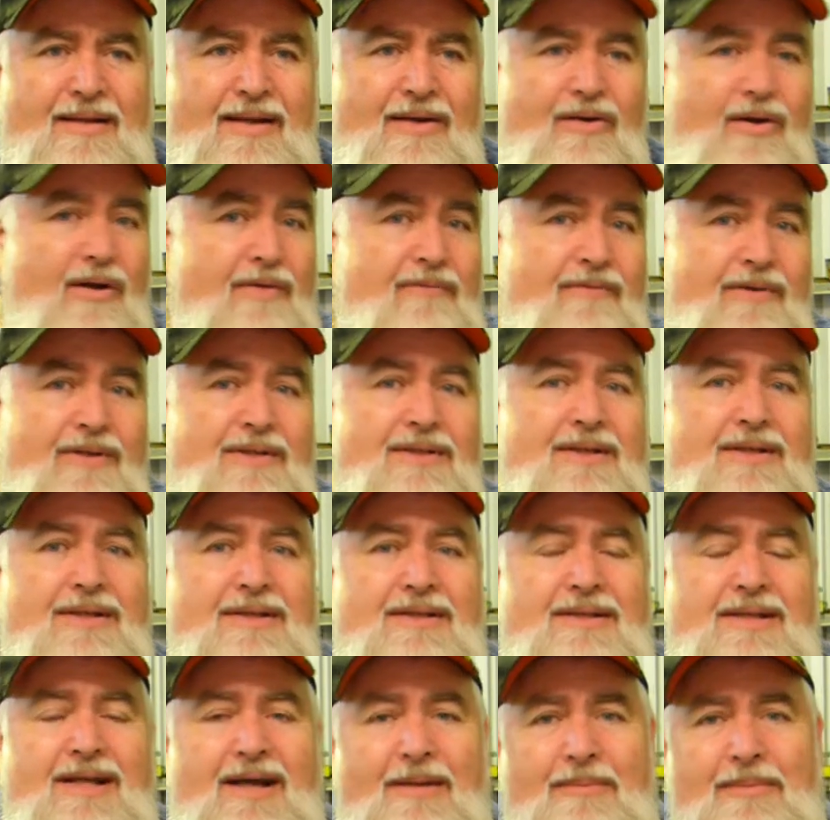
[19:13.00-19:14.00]
then I had
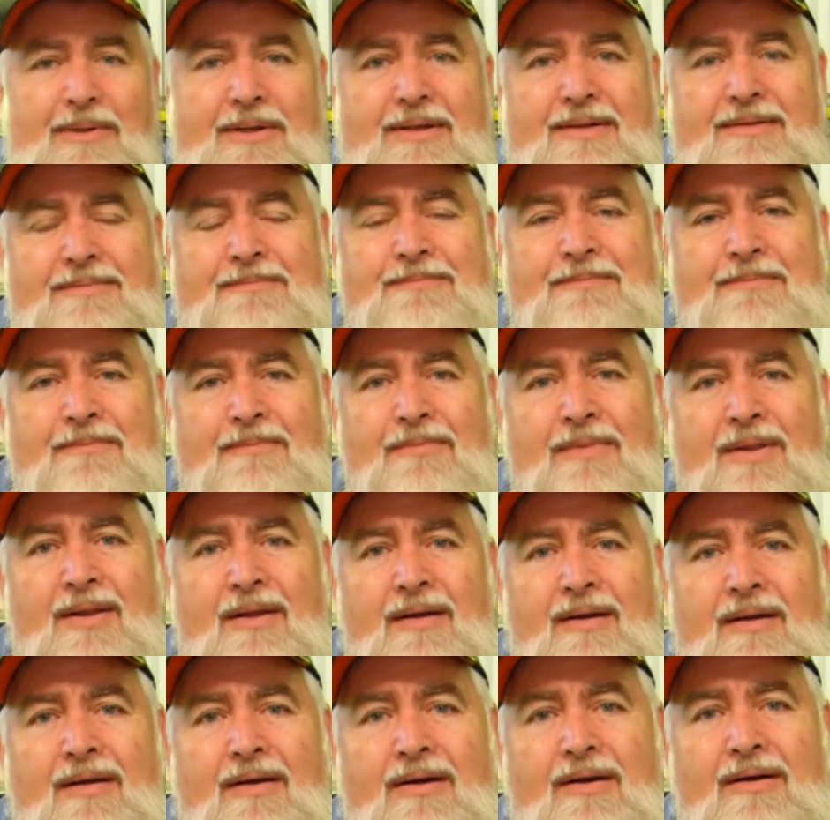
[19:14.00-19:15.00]
visitors coming, and
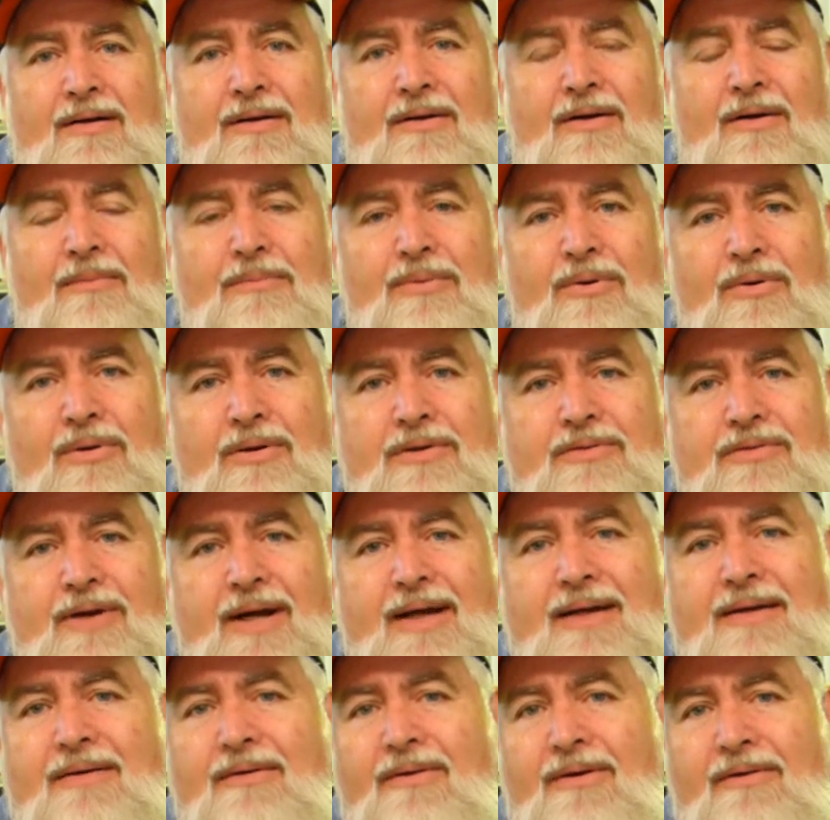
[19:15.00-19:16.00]
I bought a
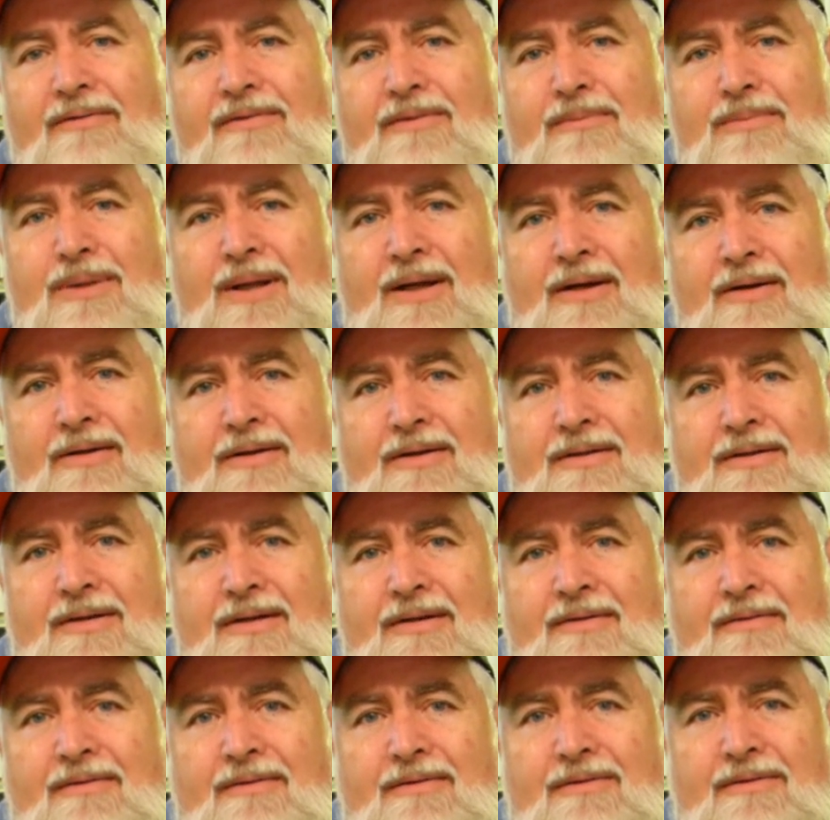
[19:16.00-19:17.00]
tractor off a bloke,
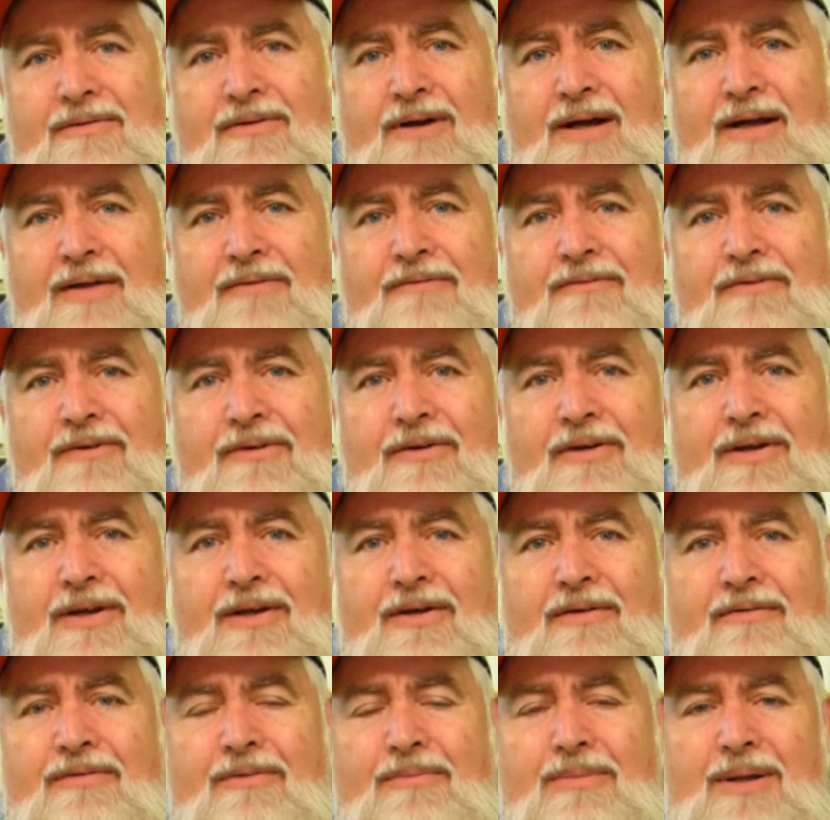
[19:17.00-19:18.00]
a grey
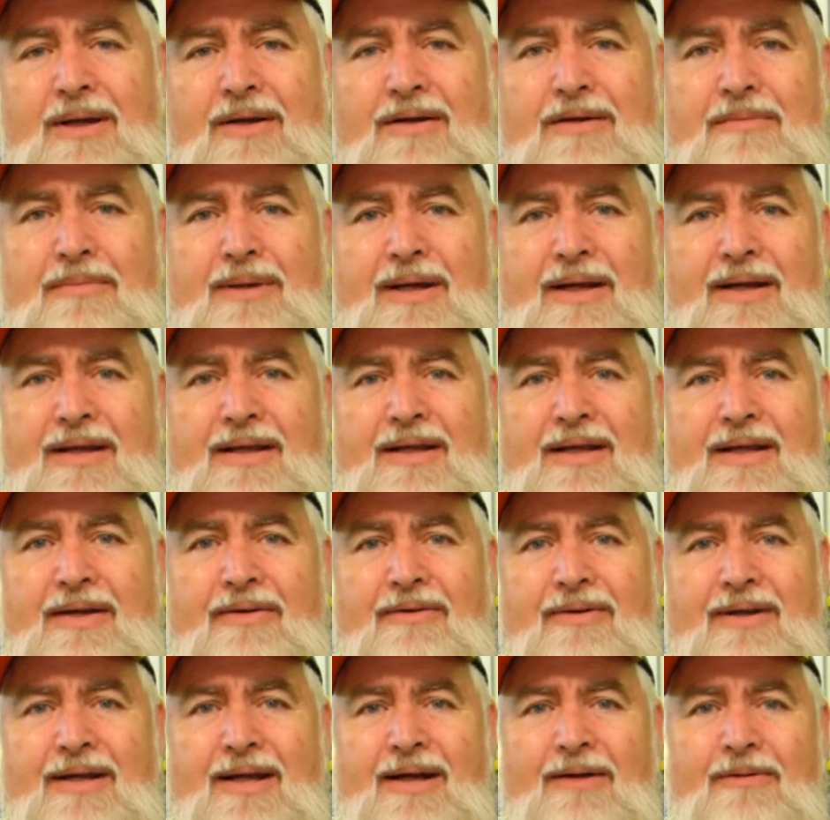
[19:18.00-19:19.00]
Fergie off a bloke about a
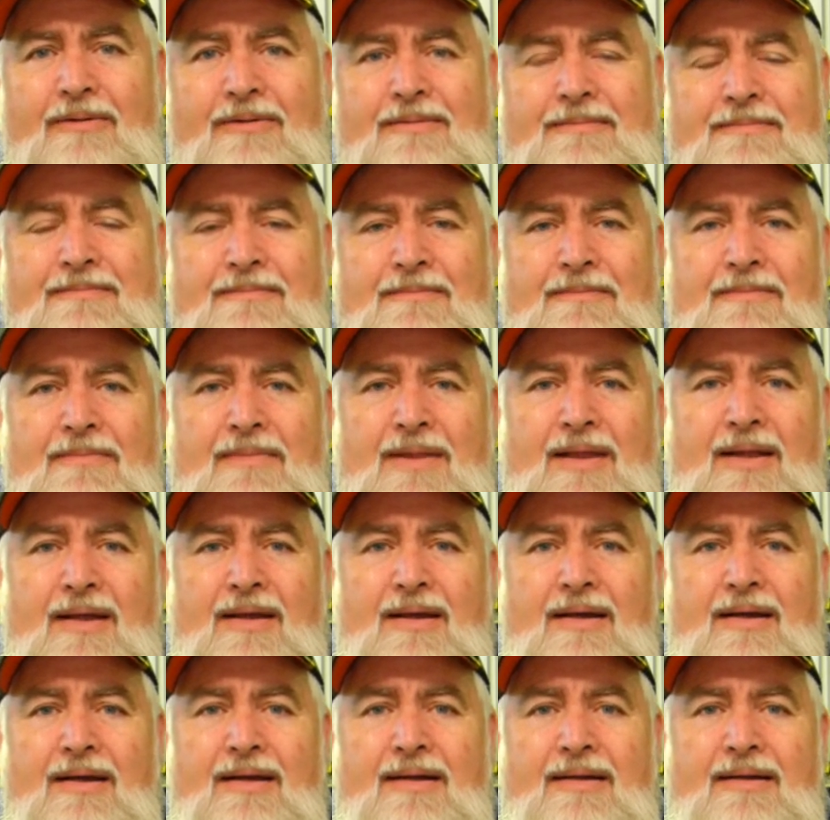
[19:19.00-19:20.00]
year ago,
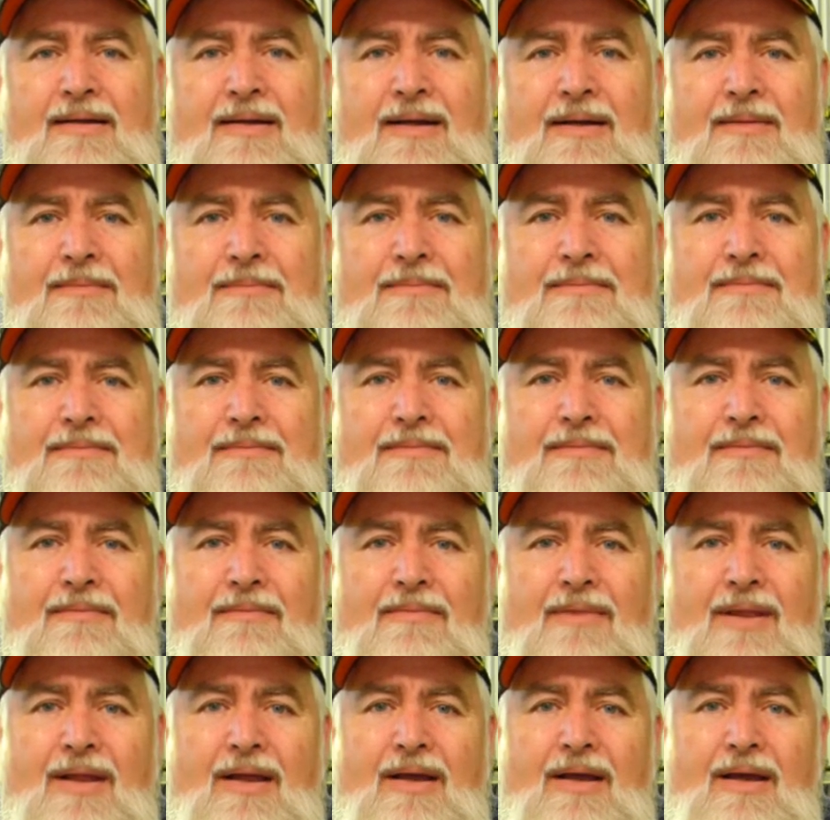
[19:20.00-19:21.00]
and
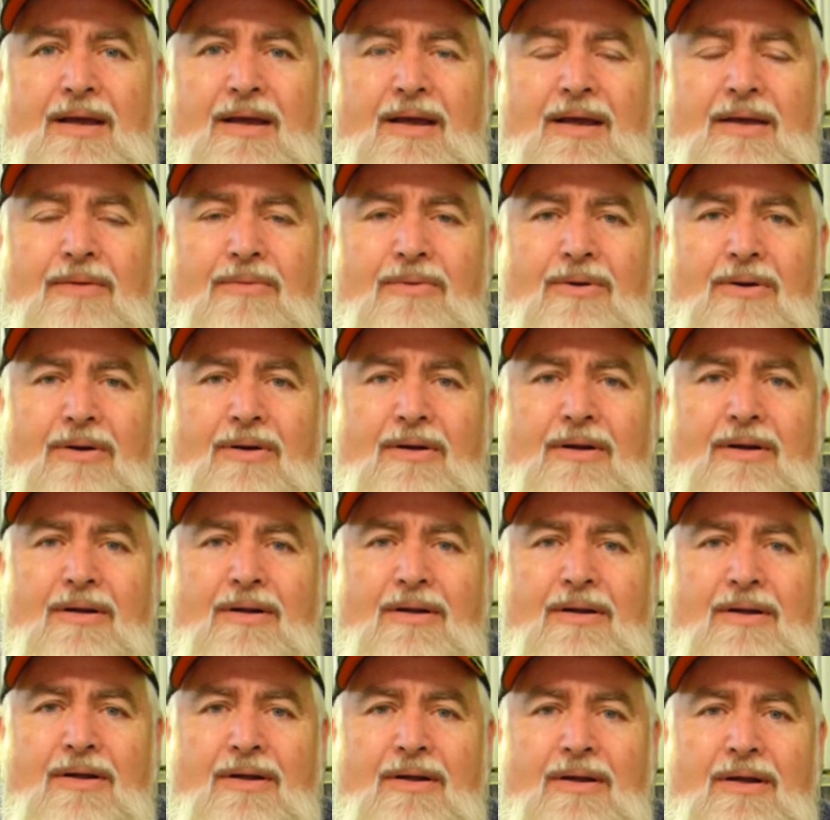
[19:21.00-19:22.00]
he
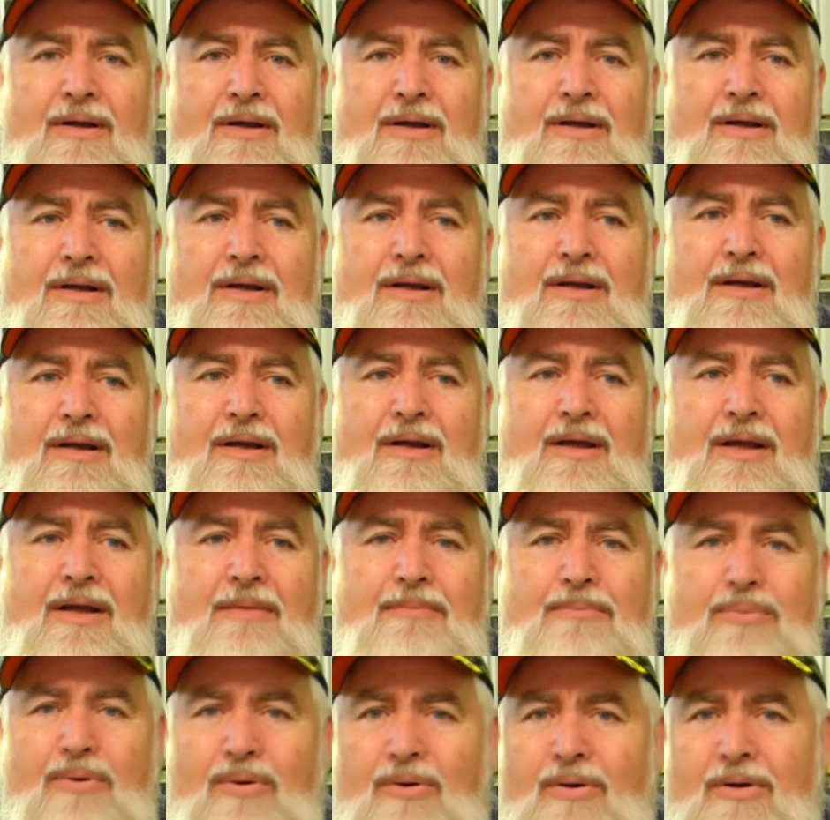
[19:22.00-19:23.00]

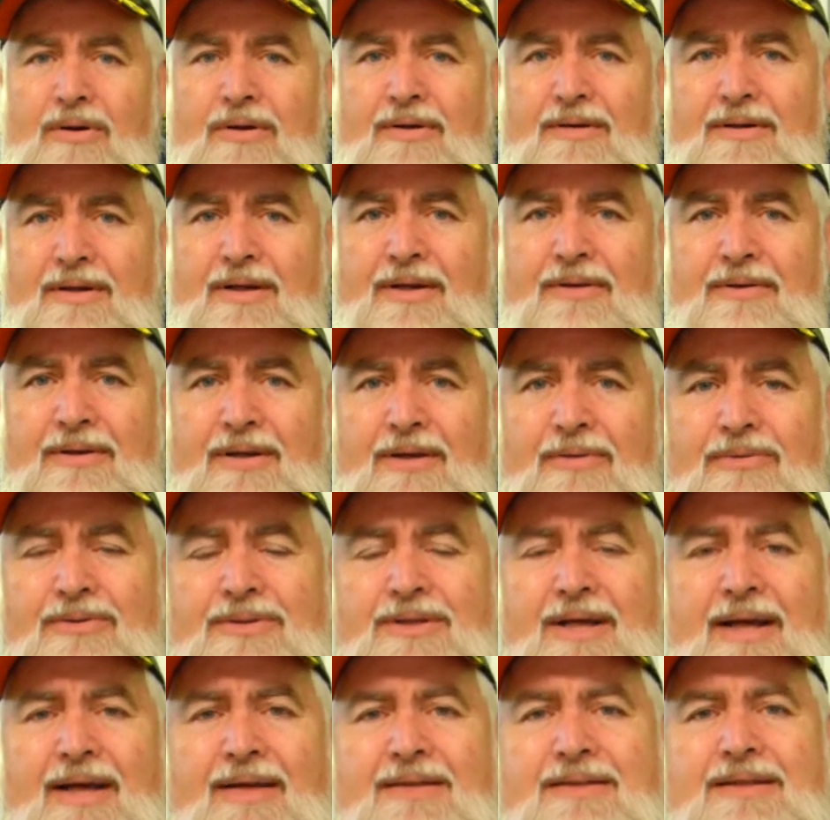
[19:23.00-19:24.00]
bought it, he
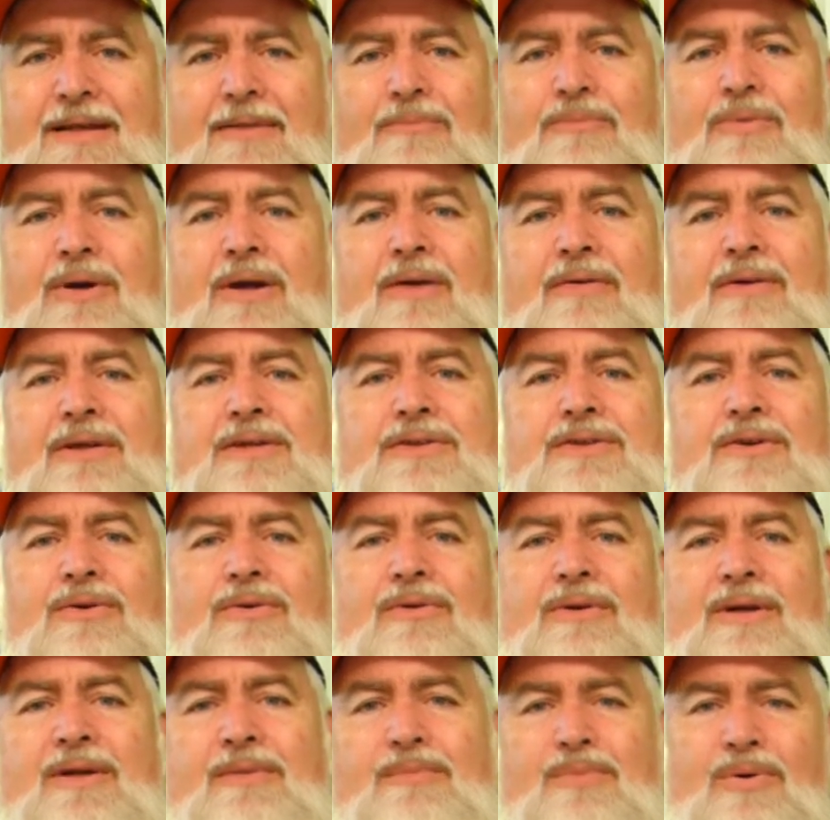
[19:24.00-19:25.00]
was out somewhere and he
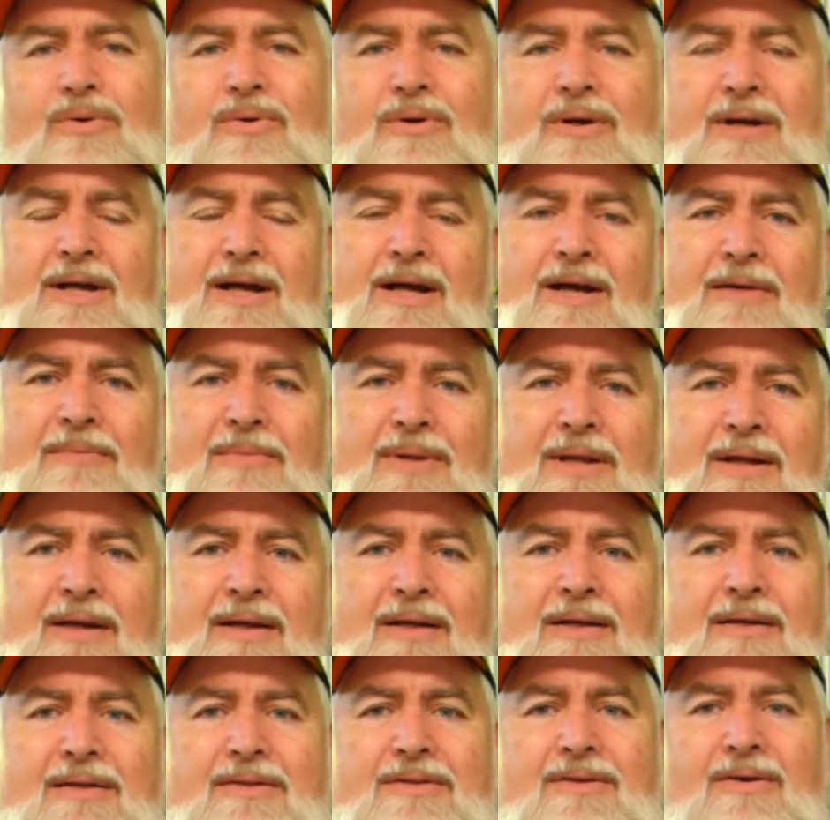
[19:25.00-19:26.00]
saw it and he bought it home, and then
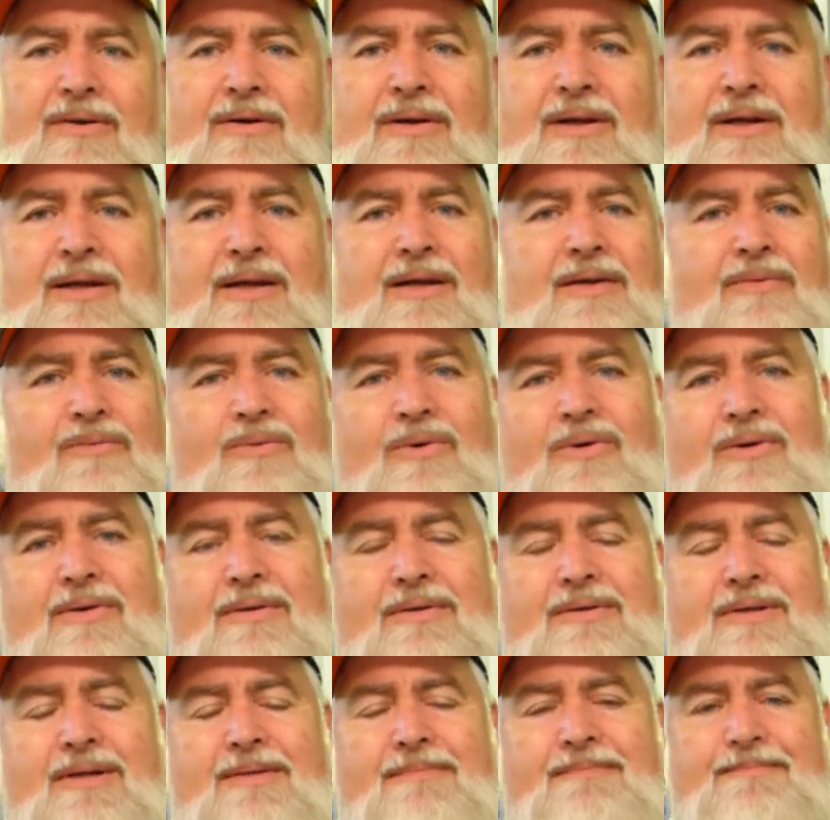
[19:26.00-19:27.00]
he decided he didn't want
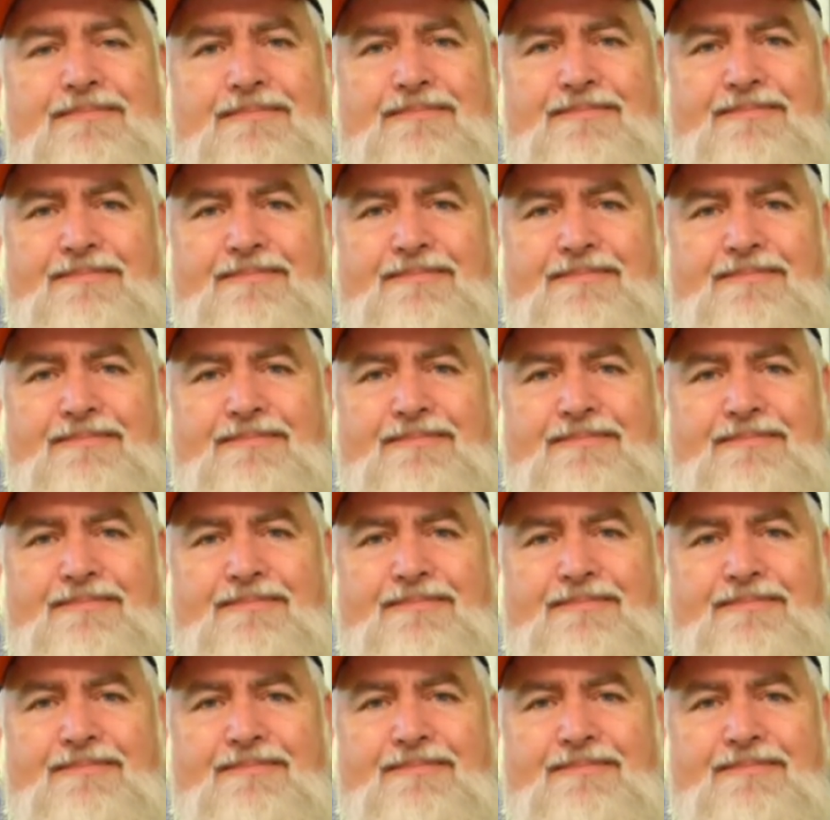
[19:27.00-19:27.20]
it. So